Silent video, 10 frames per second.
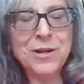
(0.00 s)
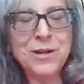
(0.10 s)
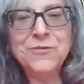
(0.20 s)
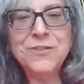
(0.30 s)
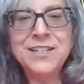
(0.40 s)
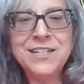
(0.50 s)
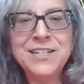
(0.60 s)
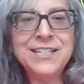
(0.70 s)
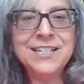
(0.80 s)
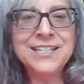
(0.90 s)
Ralphie and
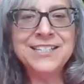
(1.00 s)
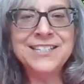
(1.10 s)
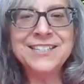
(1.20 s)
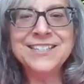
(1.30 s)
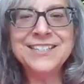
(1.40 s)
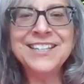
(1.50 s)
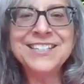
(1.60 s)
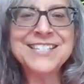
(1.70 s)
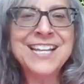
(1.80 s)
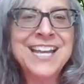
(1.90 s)
Kennie, and
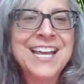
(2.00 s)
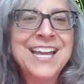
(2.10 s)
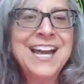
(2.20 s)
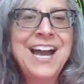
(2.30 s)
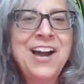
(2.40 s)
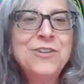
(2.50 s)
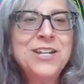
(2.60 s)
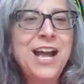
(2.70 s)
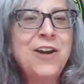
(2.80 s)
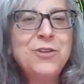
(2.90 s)
how
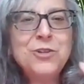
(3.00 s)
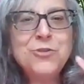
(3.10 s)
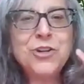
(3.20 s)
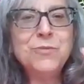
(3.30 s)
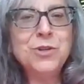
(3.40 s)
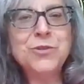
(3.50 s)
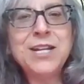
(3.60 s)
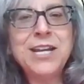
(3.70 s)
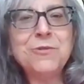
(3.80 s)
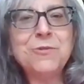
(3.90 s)
do you
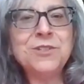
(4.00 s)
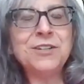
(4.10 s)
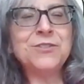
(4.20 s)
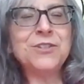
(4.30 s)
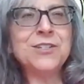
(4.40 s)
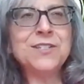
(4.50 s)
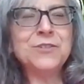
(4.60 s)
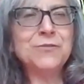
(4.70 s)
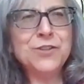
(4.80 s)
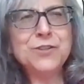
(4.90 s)
communicate with deaf dogs in
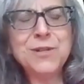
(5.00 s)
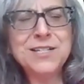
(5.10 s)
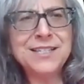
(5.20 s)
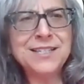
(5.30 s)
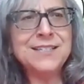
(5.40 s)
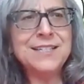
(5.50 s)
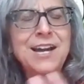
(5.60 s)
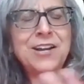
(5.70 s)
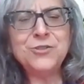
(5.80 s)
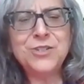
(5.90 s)
the first place, and then
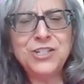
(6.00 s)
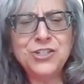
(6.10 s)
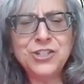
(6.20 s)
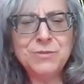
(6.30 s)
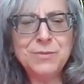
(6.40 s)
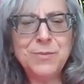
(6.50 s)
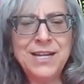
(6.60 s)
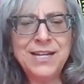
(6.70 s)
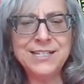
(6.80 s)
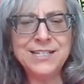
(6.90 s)
how do you teach them to
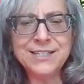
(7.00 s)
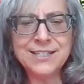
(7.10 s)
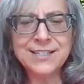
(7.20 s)
paint?